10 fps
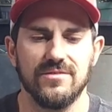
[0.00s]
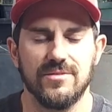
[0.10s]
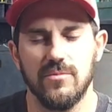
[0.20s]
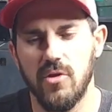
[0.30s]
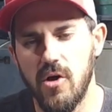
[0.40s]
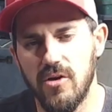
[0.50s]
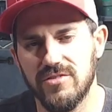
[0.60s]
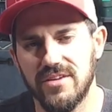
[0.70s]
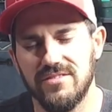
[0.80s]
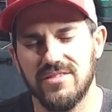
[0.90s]
of some
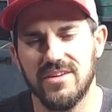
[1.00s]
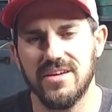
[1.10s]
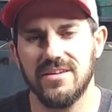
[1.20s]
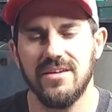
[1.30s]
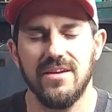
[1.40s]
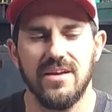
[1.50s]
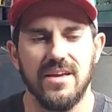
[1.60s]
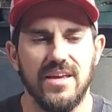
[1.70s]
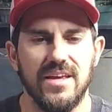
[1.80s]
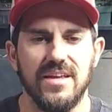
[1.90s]
lulls, I'd say,
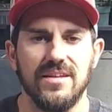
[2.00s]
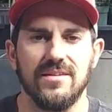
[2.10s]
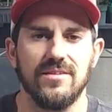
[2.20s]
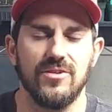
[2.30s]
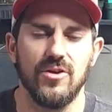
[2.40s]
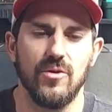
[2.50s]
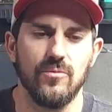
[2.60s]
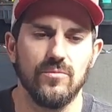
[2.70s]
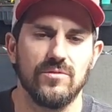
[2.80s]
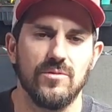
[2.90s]
in, you
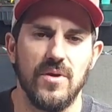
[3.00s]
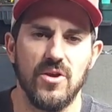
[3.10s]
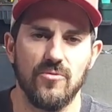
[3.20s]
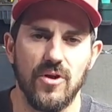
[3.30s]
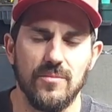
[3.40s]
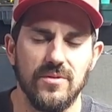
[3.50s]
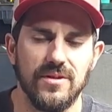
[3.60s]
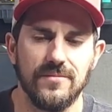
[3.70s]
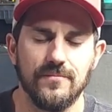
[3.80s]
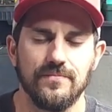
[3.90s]
know, tomato
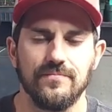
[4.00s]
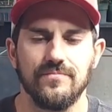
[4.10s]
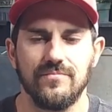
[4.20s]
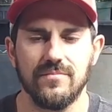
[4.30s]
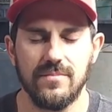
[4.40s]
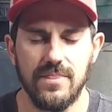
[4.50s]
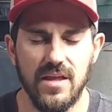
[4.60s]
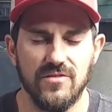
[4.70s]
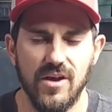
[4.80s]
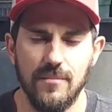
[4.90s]
ripening.
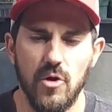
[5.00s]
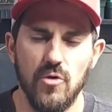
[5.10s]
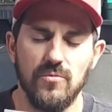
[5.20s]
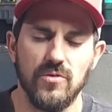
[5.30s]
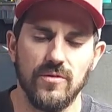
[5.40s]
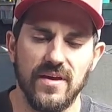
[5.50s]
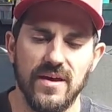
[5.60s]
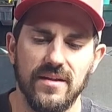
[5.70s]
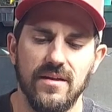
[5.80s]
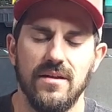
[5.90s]
So I'm hopeful
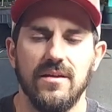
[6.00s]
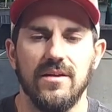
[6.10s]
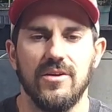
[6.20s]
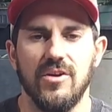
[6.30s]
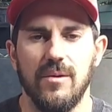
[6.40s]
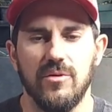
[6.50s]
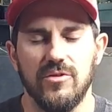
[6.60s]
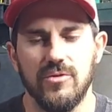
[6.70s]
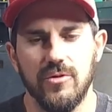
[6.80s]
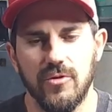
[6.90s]
that, I'm
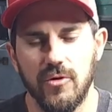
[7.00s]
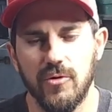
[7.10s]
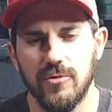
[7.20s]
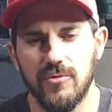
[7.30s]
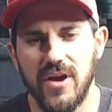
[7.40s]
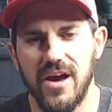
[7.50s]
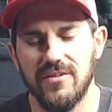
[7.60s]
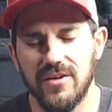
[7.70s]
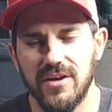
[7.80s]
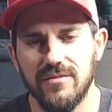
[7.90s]
going to do an early
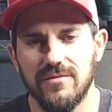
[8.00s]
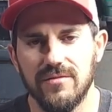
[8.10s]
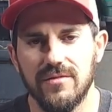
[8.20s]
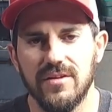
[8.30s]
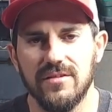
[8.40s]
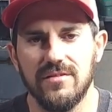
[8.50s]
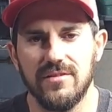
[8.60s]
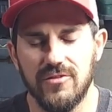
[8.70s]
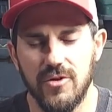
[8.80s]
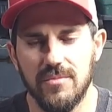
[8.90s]
round of the
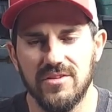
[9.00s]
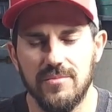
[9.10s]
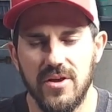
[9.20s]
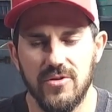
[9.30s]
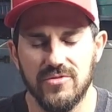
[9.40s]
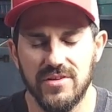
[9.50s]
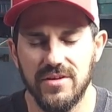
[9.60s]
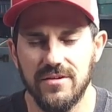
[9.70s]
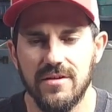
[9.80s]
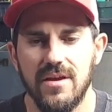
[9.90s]
determinate tomatoes
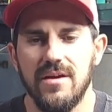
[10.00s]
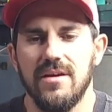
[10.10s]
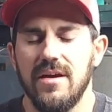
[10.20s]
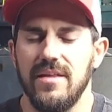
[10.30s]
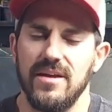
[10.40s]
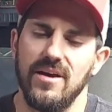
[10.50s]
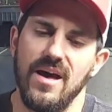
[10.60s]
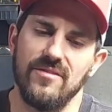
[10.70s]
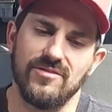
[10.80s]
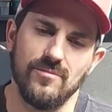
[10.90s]
here, and then I'll
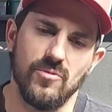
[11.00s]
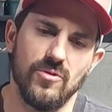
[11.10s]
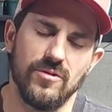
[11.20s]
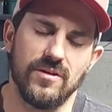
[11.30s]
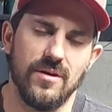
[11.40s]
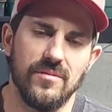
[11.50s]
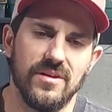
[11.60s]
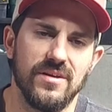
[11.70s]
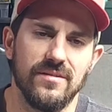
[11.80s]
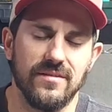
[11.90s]
have some more
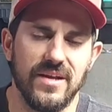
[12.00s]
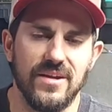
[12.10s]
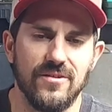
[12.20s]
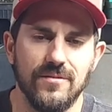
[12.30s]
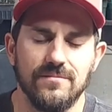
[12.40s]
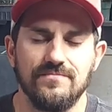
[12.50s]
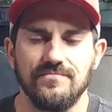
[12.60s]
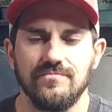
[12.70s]
coming in later.